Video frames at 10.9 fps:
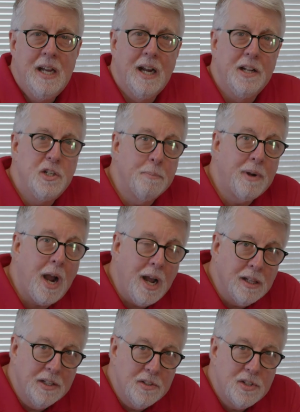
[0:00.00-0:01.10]
Uh, Jim
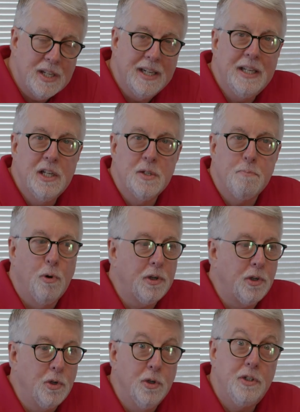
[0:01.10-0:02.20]
Collins, in his book
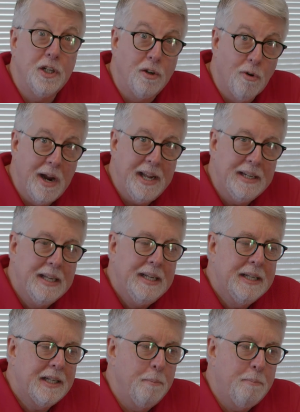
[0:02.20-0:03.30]
Good to Great,
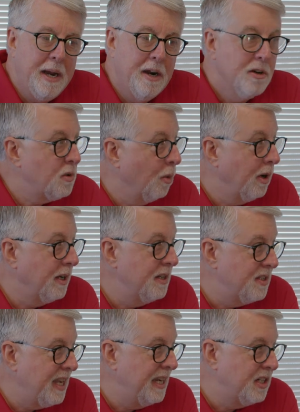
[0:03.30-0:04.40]
compares
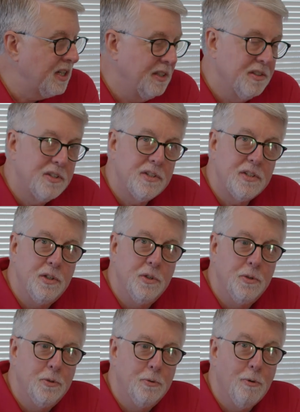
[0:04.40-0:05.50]
organizations
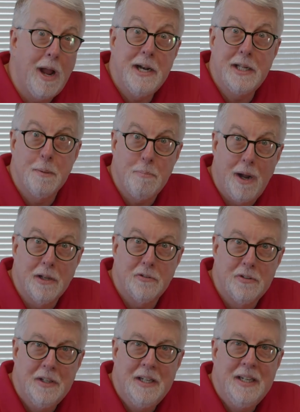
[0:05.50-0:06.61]
to riding a
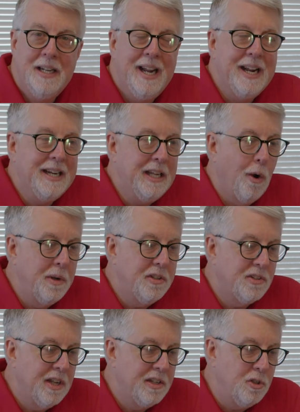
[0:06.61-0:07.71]
bus. And he always
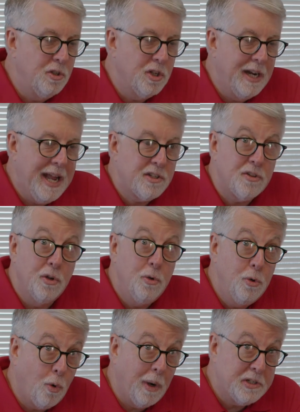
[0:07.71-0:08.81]
says you should ask the
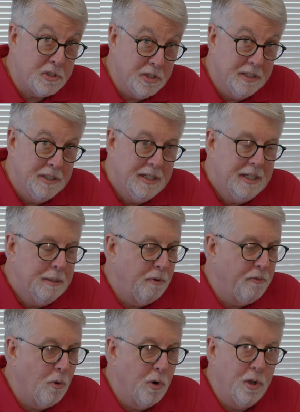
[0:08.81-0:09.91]
who question
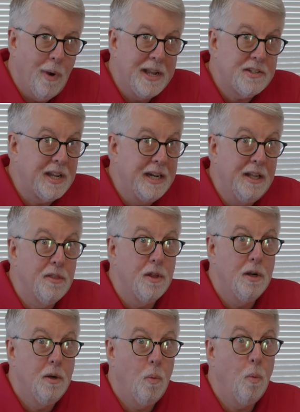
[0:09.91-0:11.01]
before you ask any of
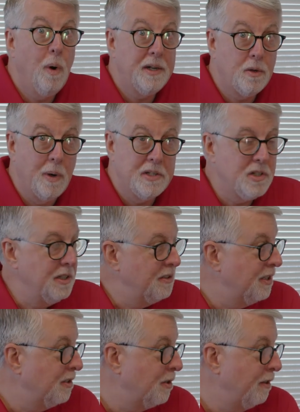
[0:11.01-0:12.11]
the what
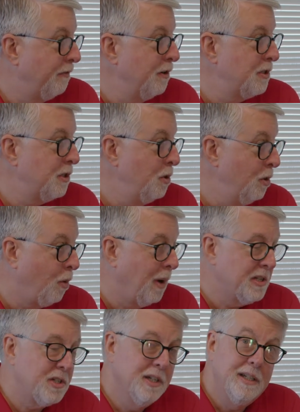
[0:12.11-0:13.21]
questions. And so the first who
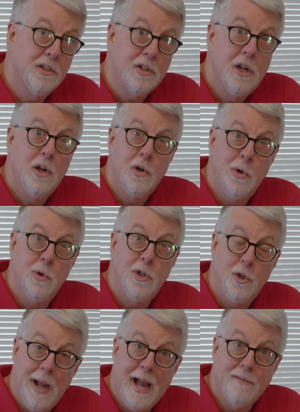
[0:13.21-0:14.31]
question is who do
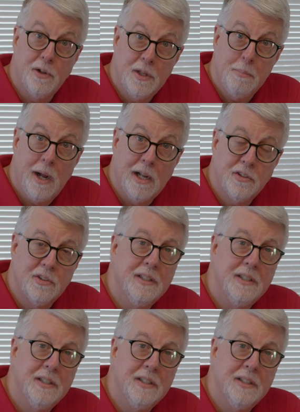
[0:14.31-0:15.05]
you have on the bus?